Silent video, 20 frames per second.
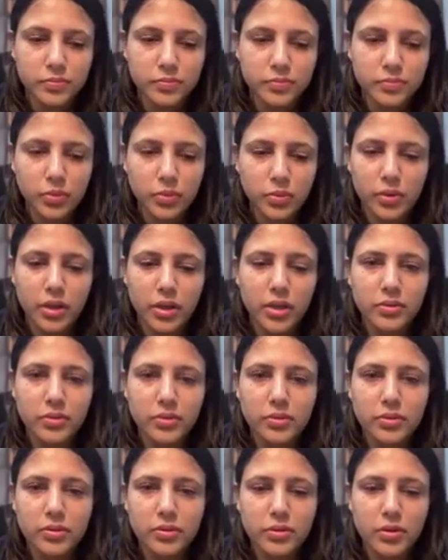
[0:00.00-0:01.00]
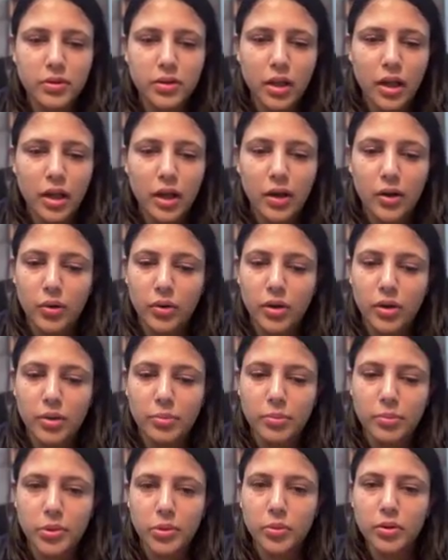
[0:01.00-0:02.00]
Okay. How
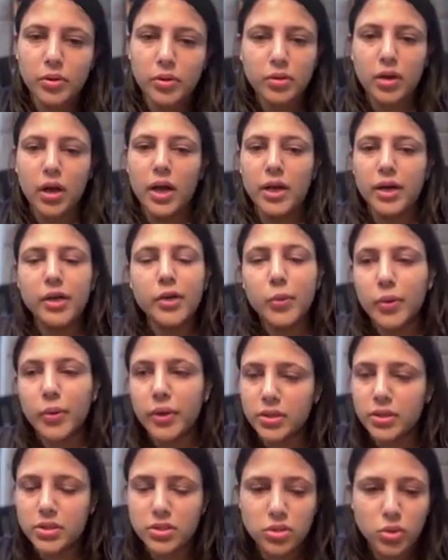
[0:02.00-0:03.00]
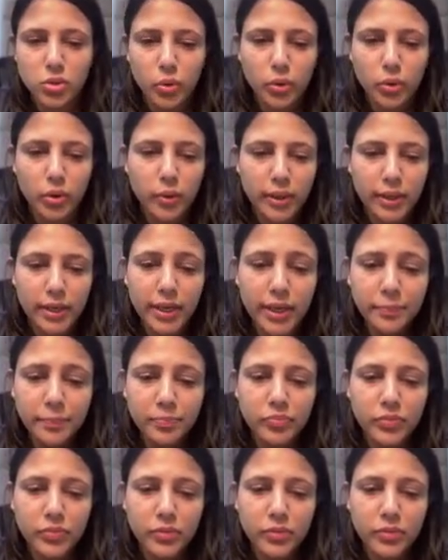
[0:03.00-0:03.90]
come you are doing this so quickly?